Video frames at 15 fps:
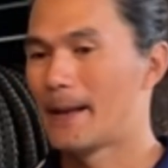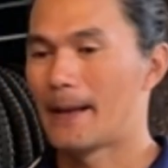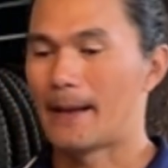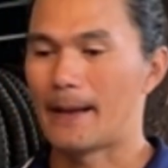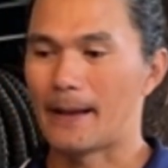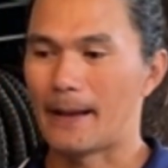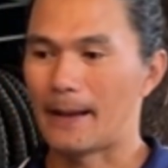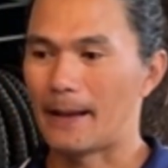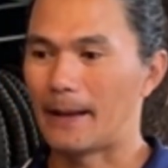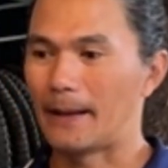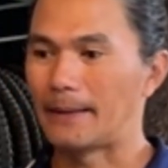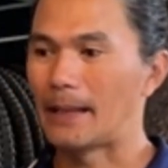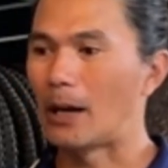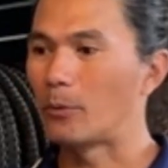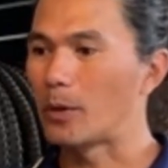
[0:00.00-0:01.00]

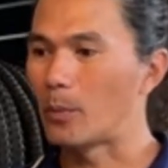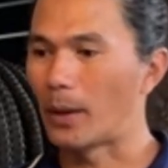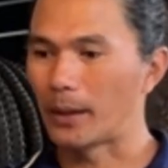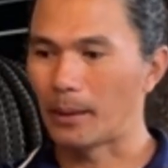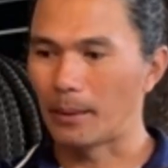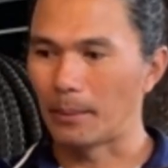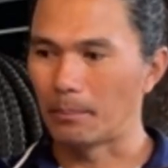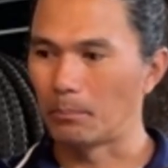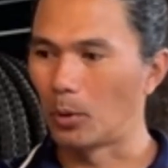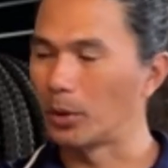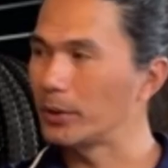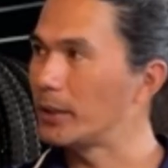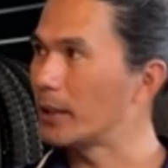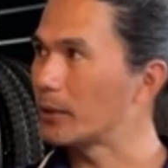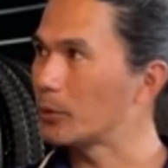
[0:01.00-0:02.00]
Now we want to
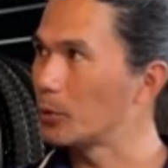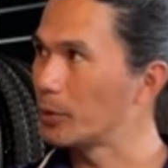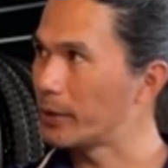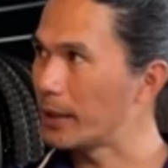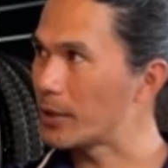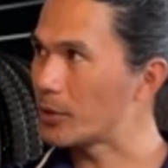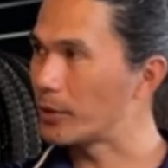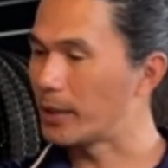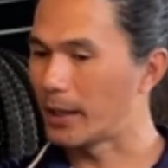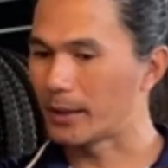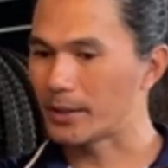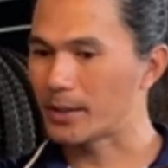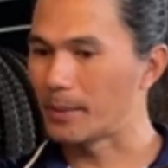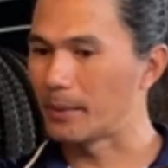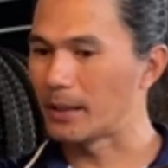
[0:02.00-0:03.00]
mold the two things
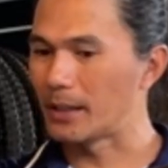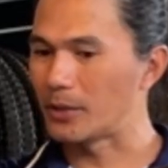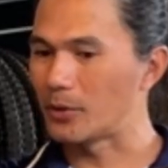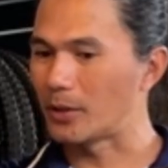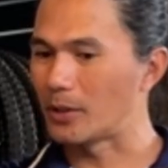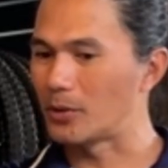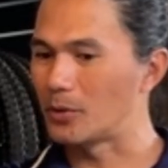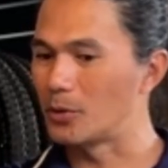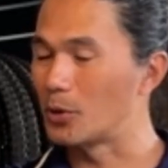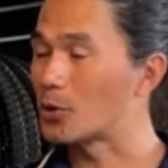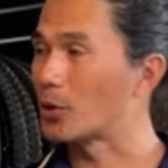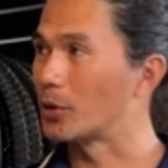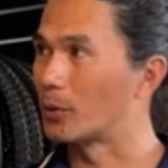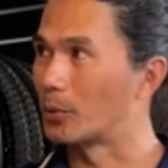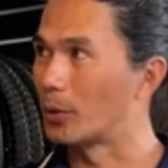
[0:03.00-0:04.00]
together, something that you can use
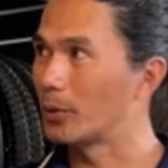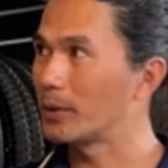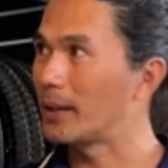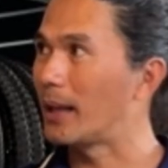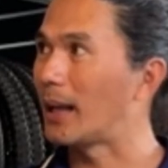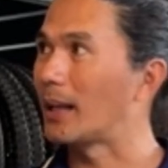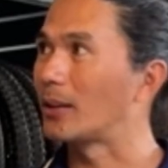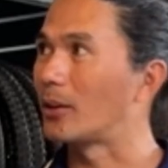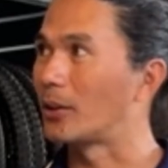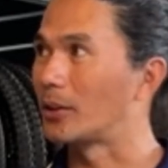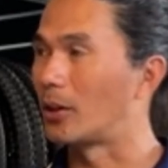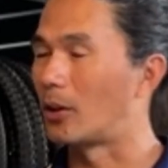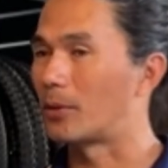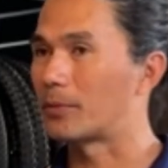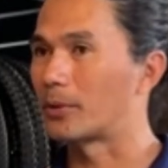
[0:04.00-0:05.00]
on the road and on
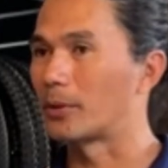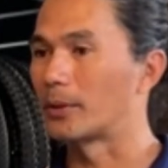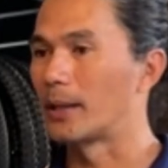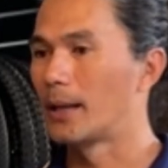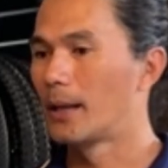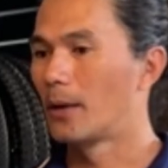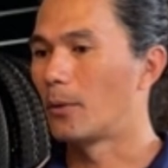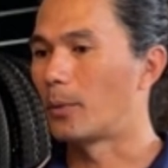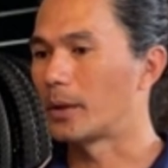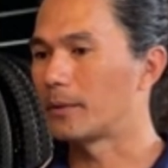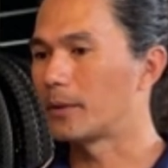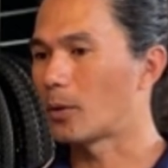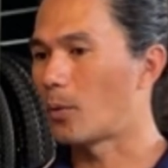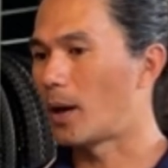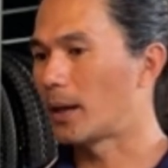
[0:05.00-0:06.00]
the off-road. One of
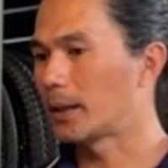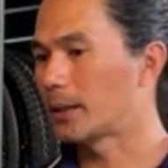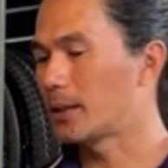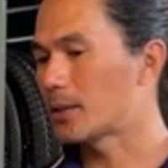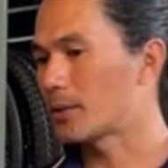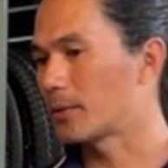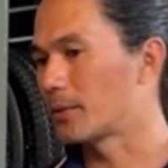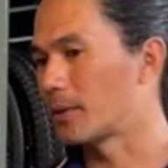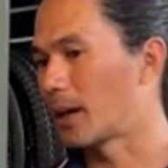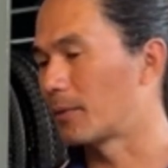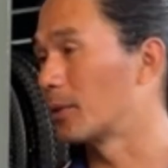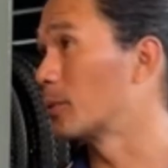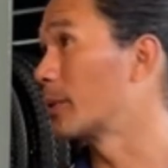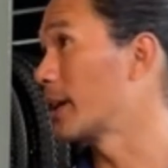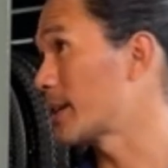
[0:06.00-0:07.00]
the qualities of
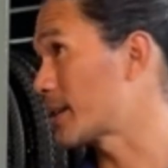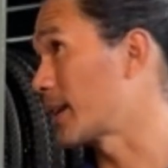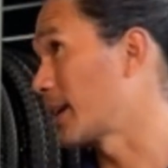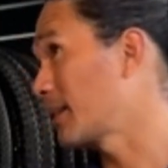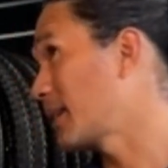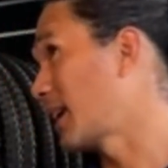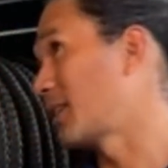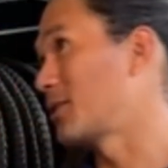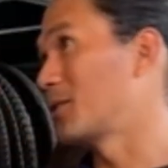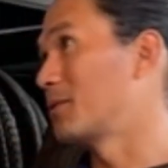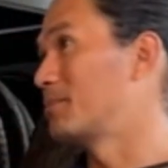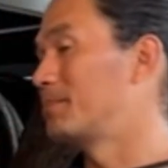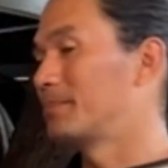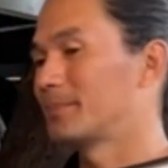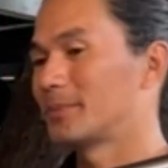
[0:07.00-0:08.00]
gravel racing, and
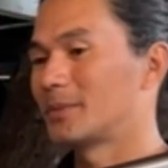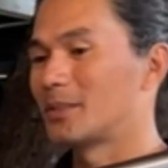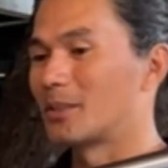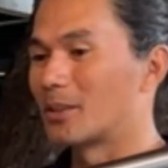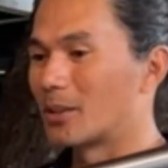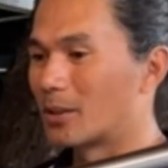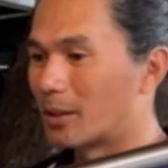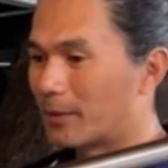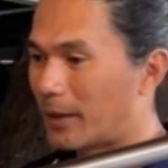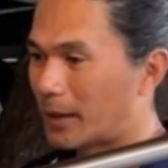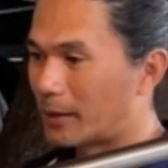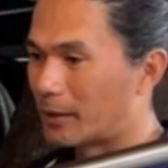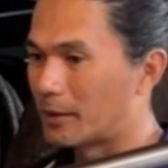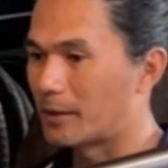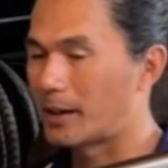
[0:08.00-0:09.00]
you're a
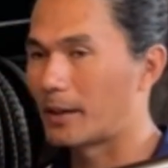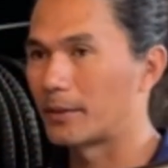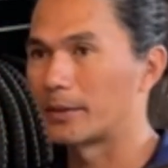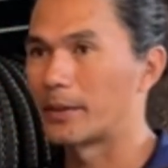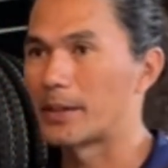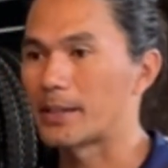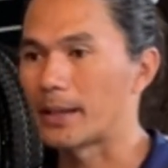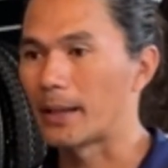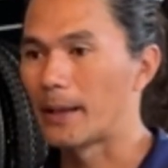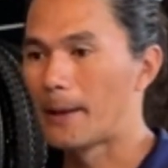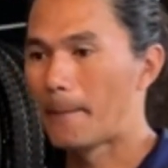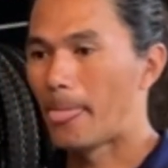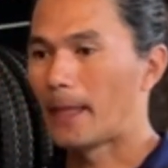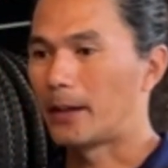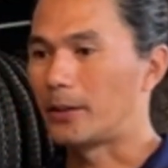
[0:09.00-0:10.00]
veteran of gravel racing,
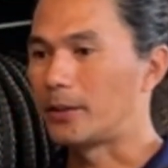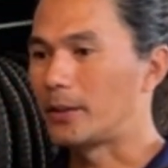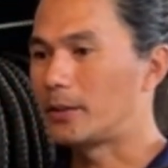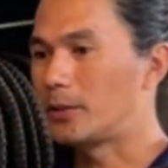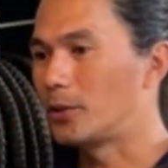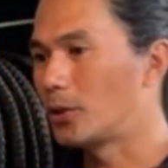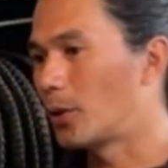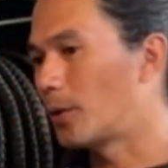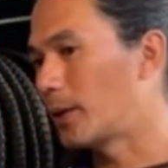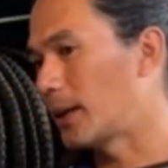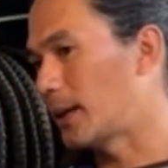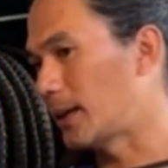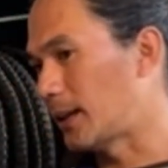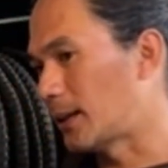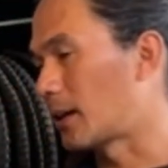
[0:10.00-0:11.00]
you know,
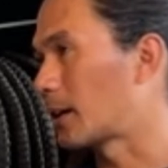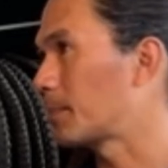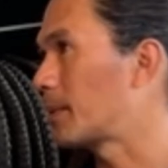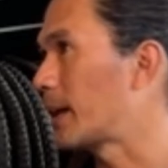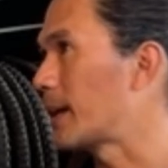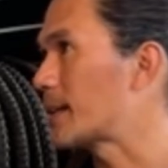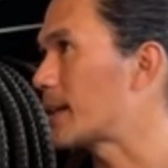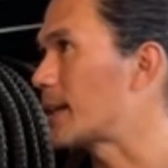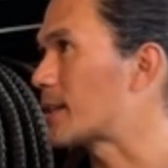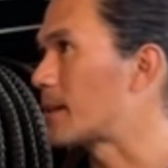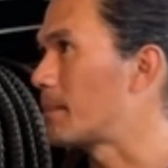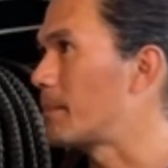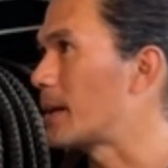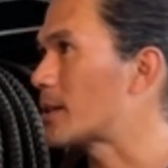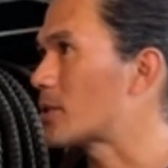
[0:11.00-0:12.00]
in our place, it's
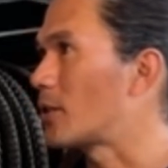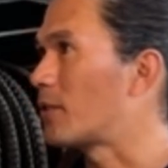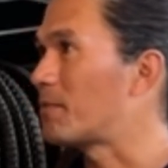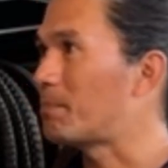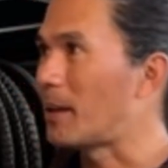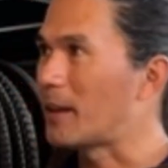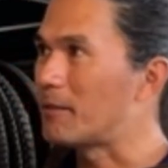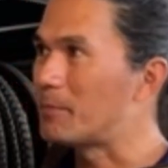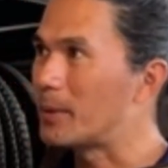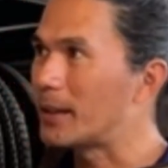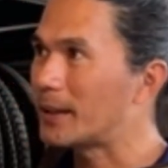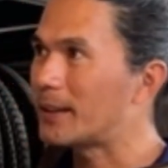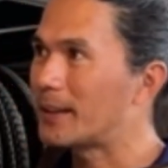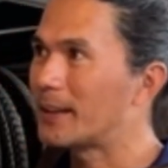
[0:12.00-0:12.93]
a mix of pavement